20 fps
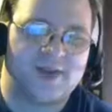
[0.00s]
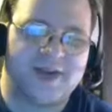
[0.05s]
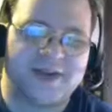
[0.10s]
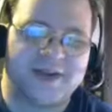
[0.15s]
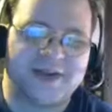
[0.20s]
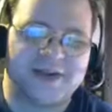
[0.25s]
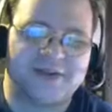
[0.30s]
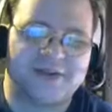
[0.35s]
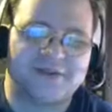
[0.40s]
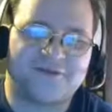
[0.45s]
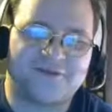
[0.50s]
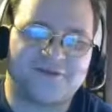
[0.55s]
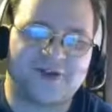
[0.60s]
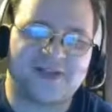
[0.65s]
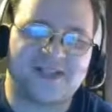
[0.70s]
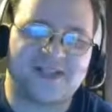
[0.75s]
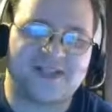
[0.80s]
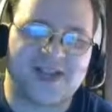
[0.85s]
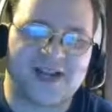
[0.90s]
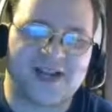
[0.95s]
And yeah, your
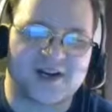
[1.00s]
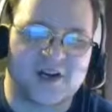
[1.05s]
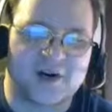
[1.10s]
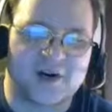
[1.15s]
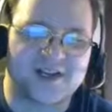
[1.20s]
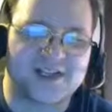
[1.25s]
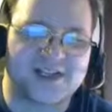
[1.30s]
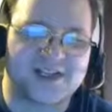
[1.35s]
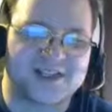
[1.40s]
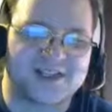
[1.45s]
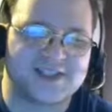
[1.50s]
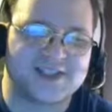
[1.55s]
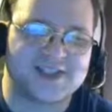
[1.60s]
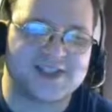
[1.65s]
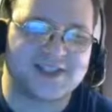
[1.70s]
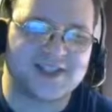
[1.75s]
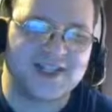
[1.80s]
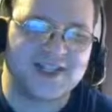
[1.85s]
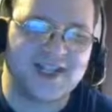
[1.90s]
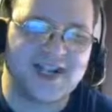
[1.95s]
first attack always seems
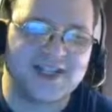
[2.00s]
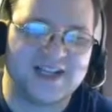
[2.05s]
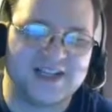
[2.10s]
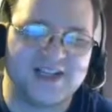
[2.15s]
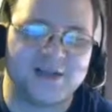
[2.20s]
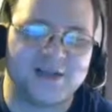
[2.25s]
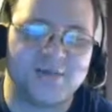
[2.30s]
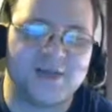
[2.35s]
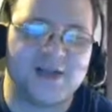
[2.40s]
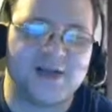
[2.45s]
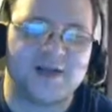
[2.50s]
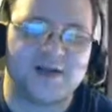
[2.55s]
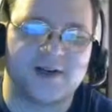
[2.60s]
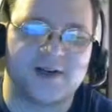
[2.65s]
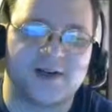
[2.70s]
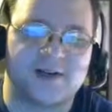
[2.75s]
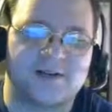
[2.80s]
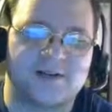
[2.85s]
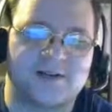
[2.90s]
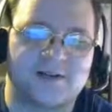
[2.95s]
slightly
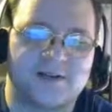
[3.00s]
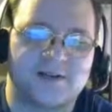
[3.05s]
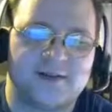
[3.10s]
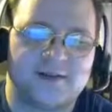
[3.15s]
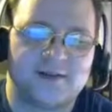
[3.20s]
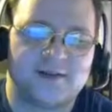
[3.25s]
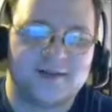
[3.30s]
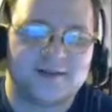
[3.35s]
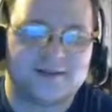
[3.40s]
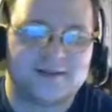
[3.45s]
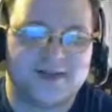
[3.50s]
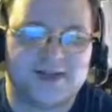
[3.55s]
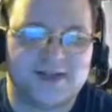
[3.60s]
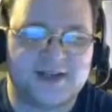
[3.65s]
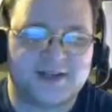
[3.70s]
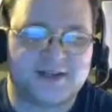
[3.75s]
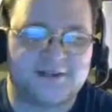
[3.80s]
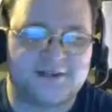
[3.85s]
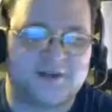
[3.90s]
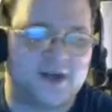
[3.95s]
weaker
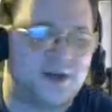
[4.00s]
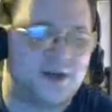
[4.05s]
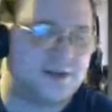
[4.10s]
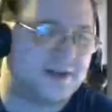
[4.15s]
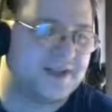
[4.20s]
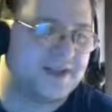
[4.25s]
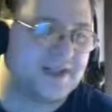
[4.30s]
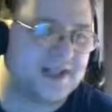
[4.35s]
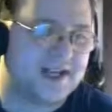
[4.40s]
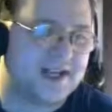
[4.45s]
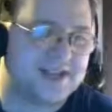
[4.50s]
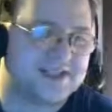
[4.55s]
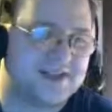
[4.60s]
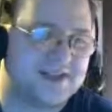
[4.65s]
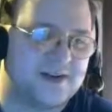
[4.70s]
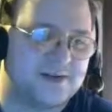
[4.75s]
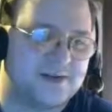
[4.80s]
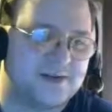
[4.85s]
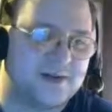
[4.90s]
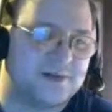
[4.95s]
then your following attacks.
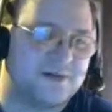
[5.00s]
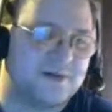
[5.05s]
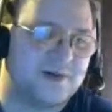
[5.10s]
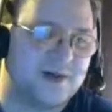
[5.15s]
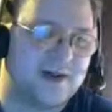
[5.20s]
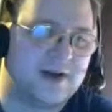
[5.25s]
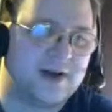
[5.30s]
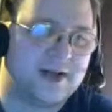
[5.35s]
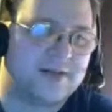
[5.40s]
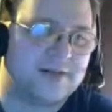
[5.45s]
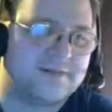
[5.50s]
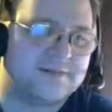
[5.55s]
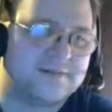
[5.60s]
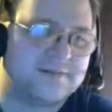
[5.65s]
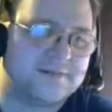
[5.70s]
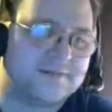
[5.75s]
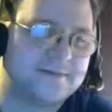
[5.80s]
I don't get why.